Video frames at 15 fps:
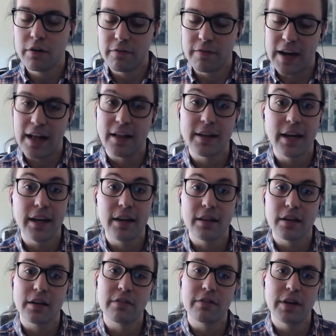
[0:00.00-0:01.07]
validating
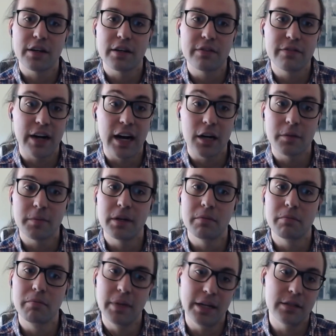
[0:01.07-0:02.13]
the configured environment
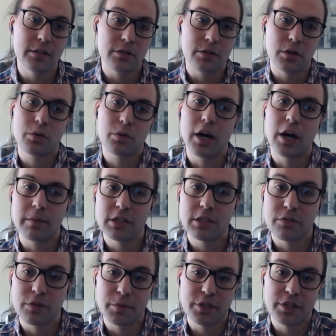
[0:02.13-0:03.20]
meets the requirements
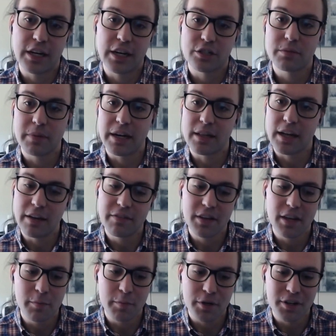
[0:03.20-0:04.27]
for protection by
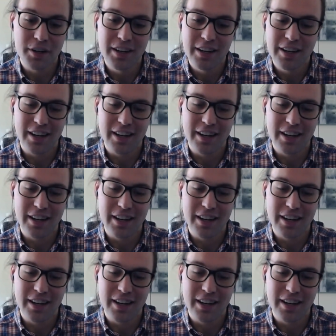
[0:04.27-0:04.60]
Lifekeeper.